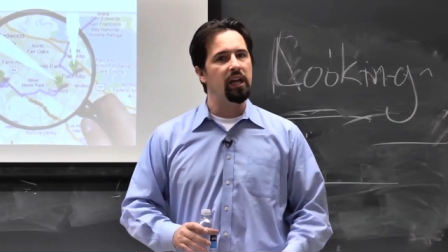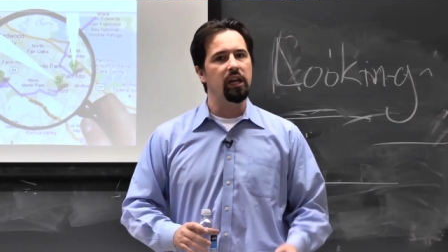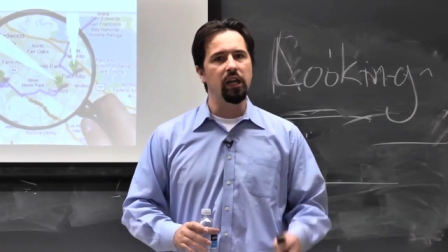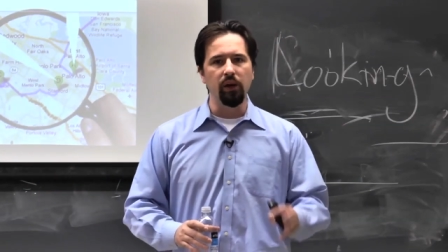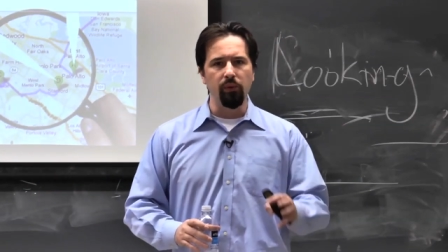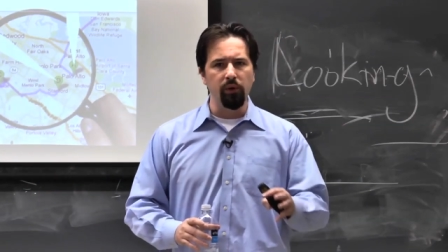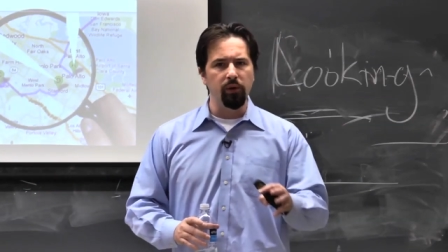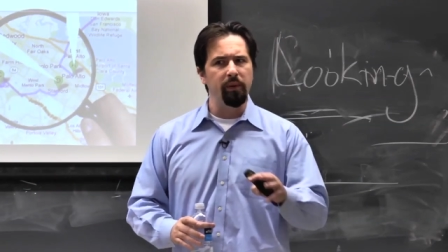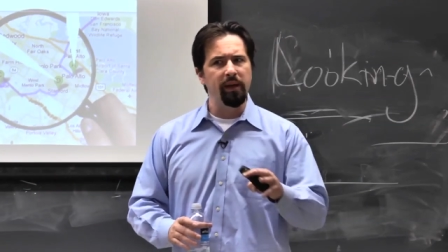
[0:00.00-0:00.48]

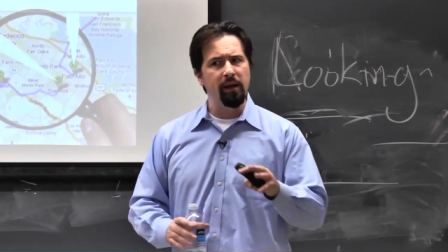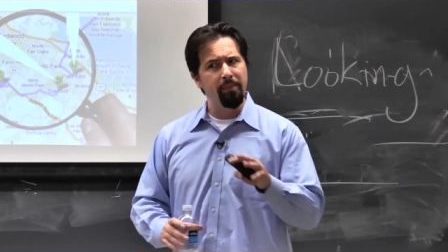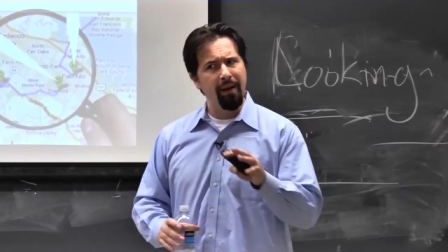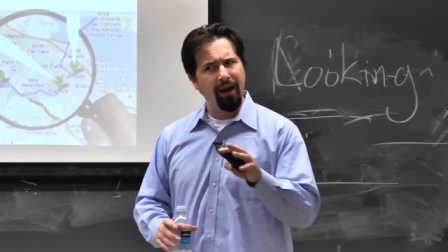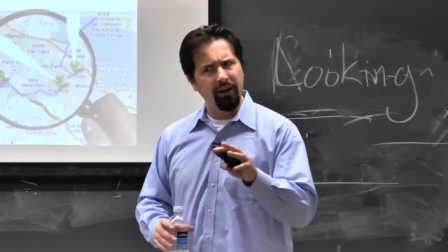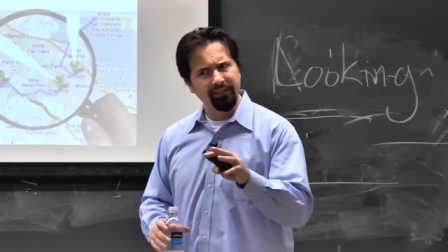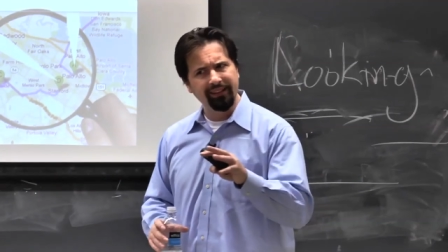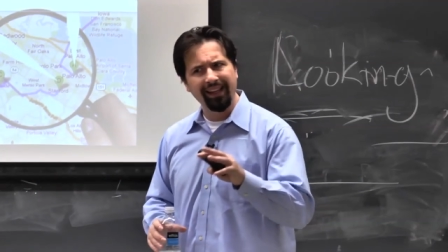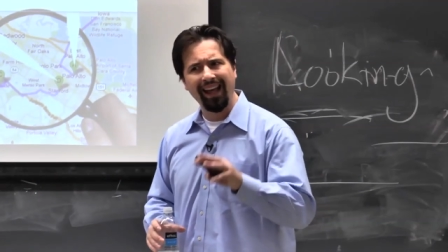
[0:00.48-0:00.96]
you would be
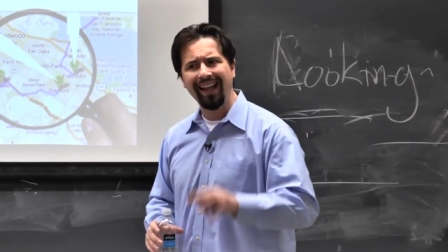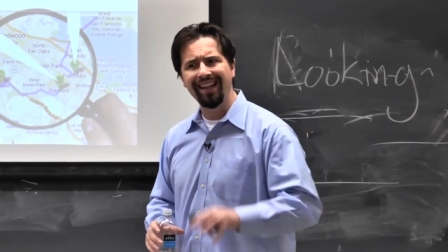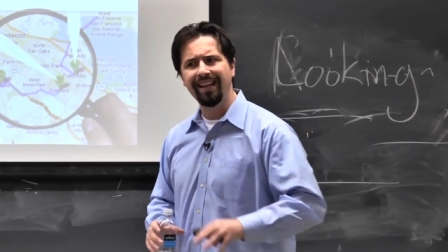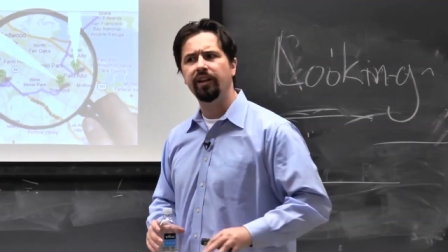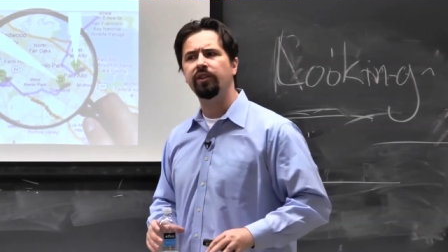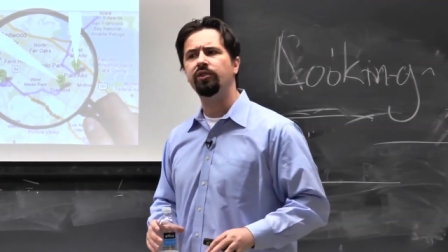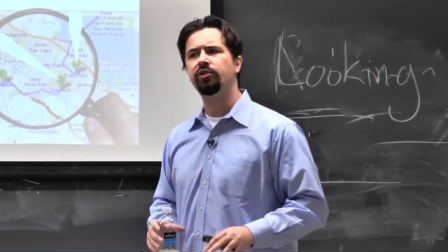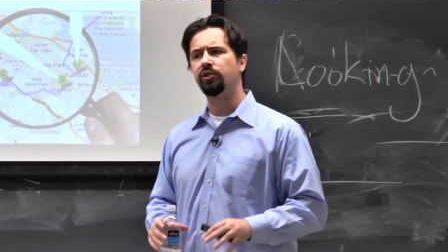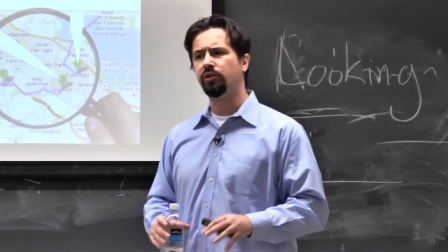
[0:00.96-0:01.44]
about 10
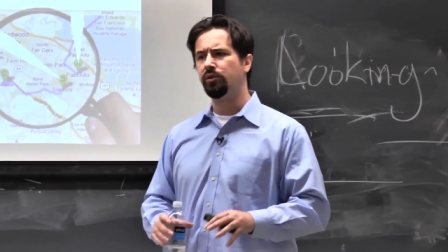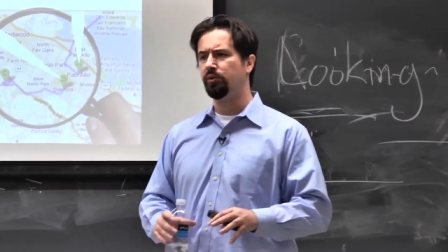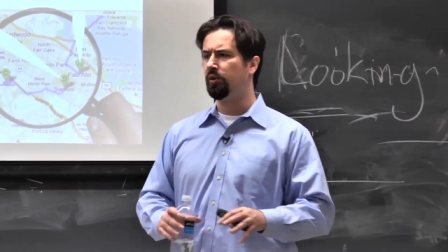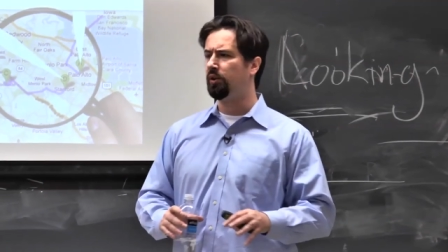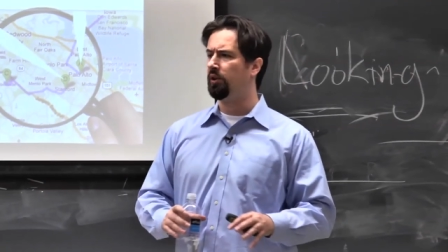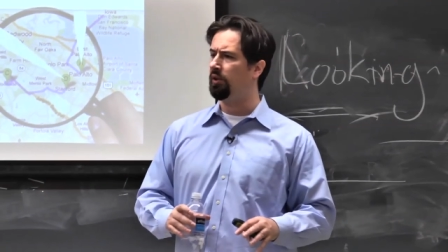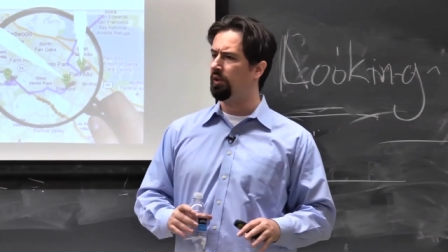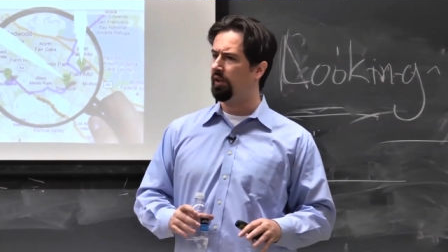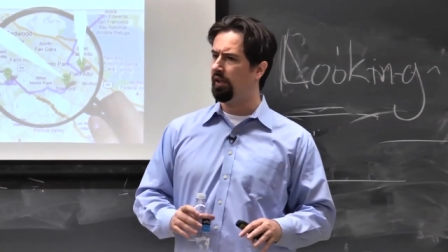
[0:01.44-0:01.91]
years too
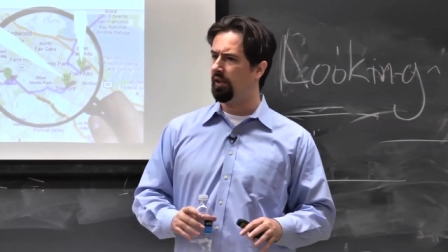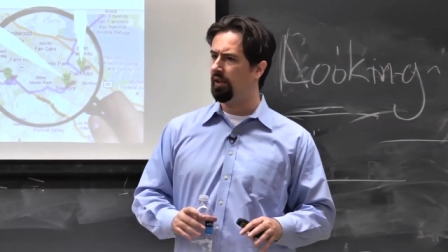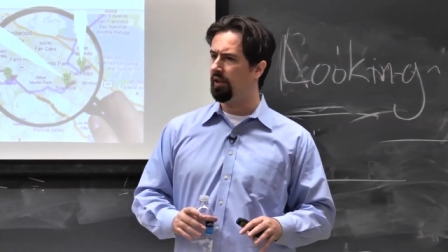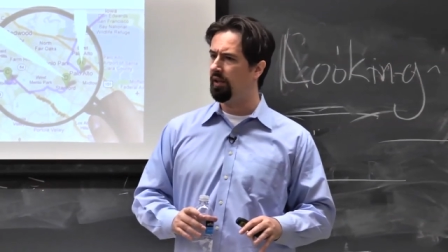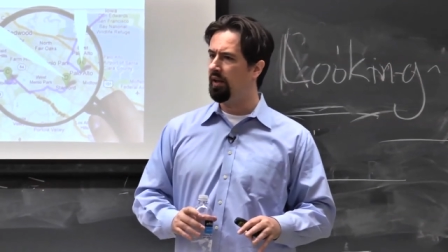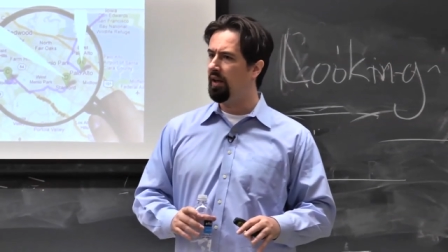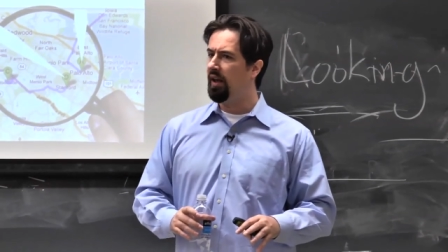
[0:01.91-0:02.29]
early.